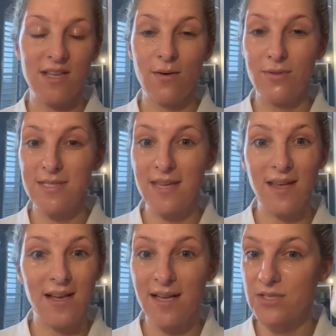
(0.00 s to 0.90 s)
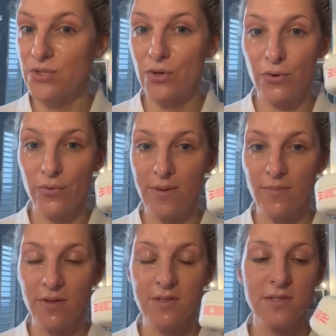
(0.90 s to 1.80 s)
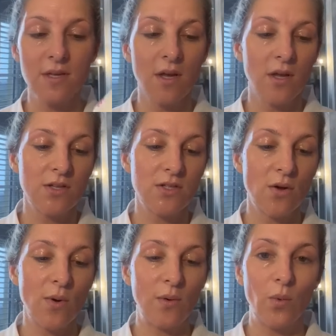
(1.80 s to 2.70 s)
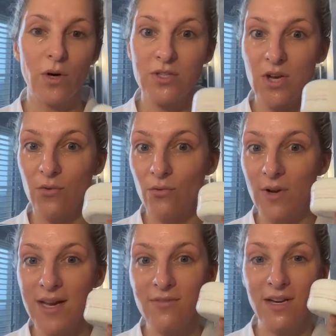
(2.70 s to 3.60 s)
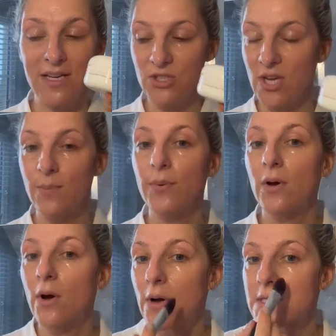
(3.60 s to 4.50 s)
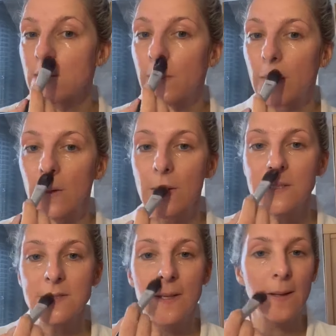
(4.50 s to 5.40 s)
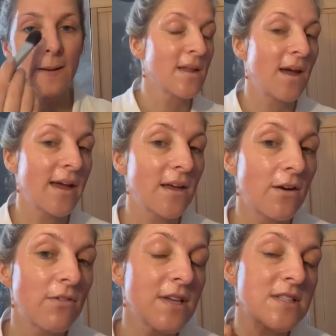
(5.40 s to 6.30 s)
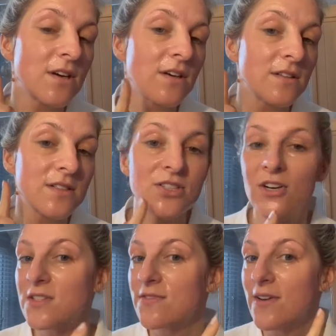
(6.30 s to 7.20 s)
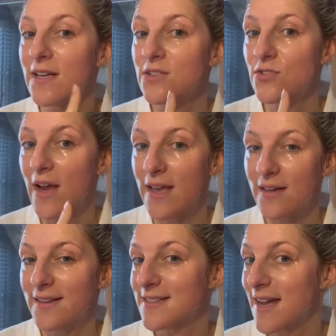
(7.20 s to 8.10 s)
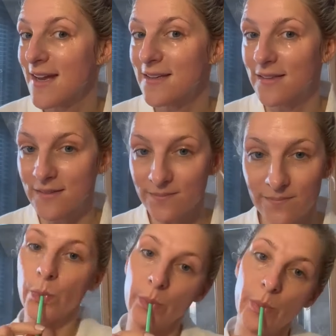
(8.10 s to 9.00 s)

I would say that lasts two or three months. So it works out really, really cheap, cost per use. I can already start, start to feel it drying and tightening.